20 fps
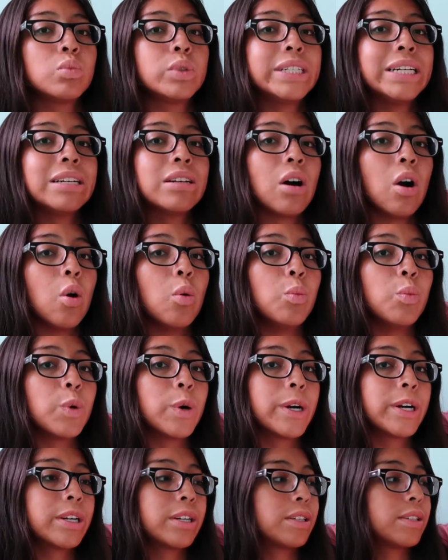We had
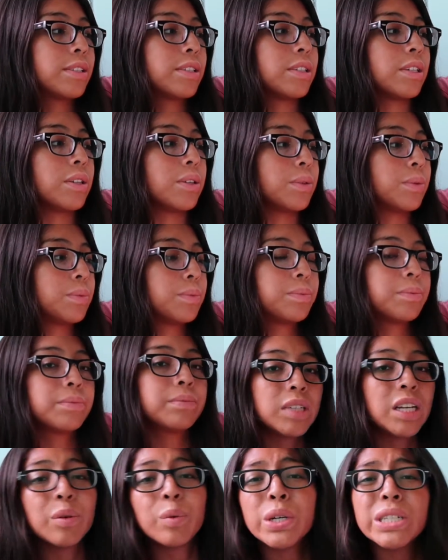homework, so
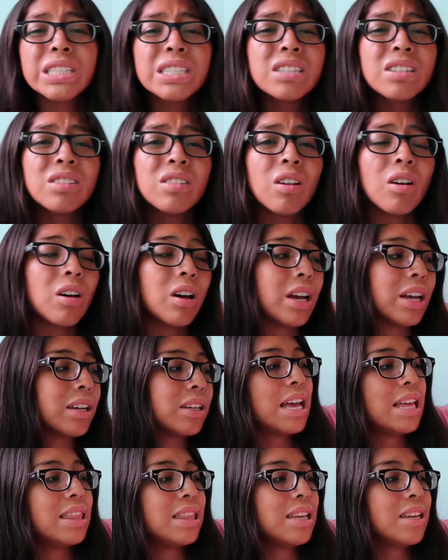it wasn't a
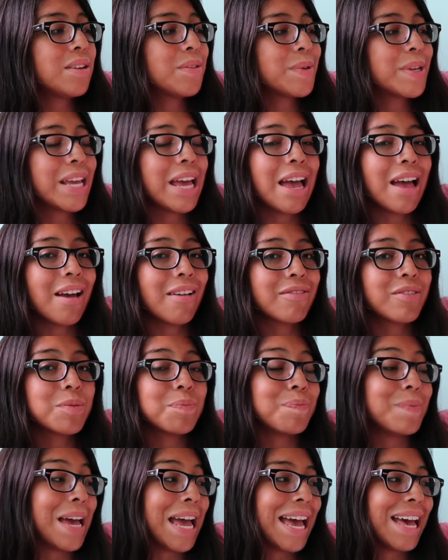lot. And then we have
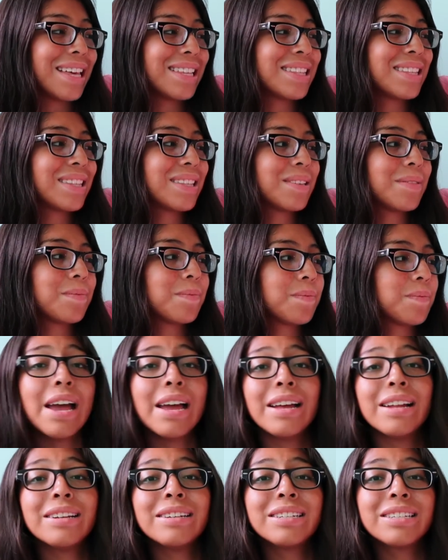math.
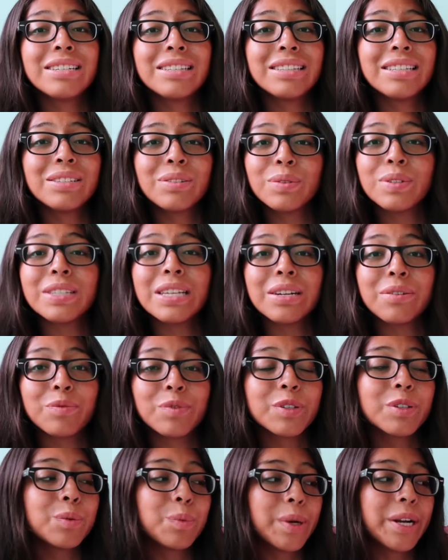And this was like
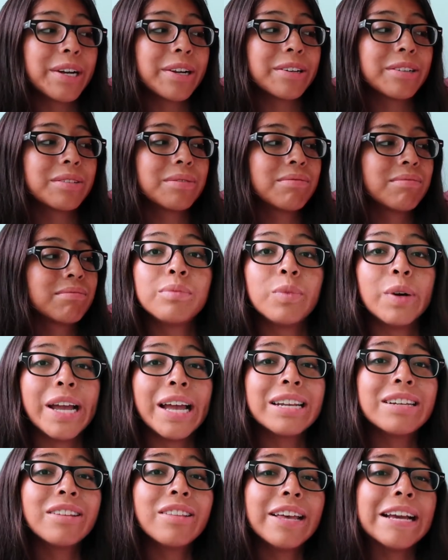really weird. We
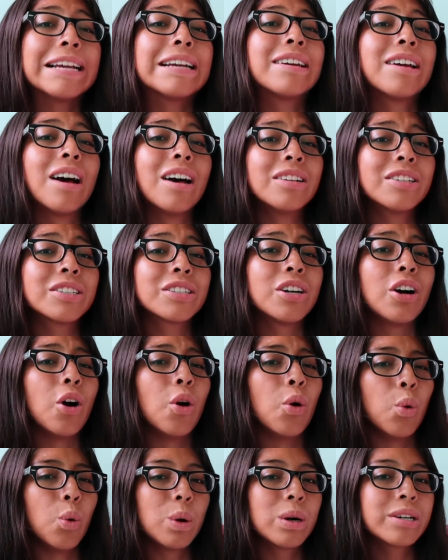had to like color a
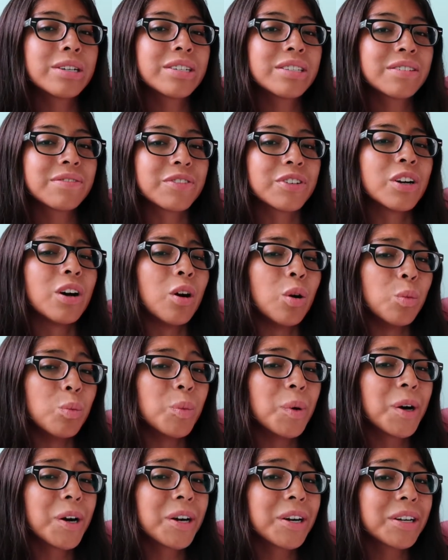horse for
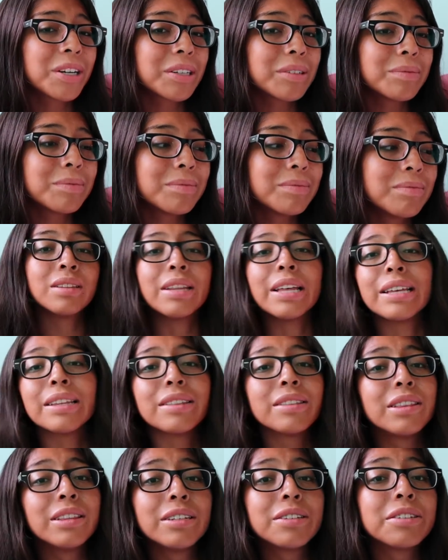homework. Like
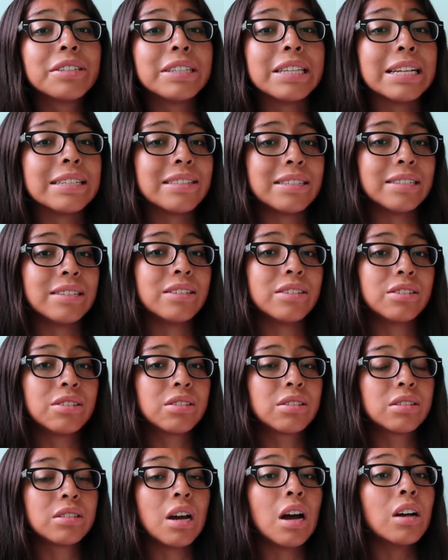literally that's it,
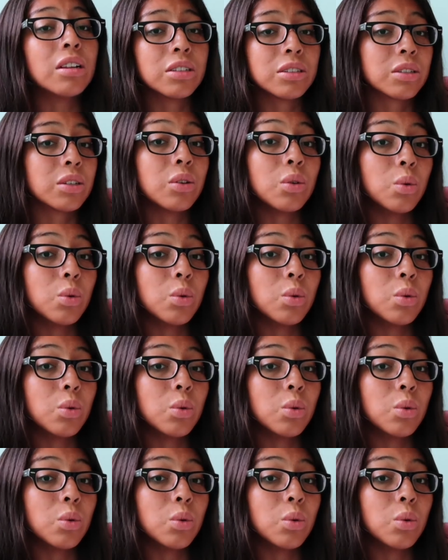just color a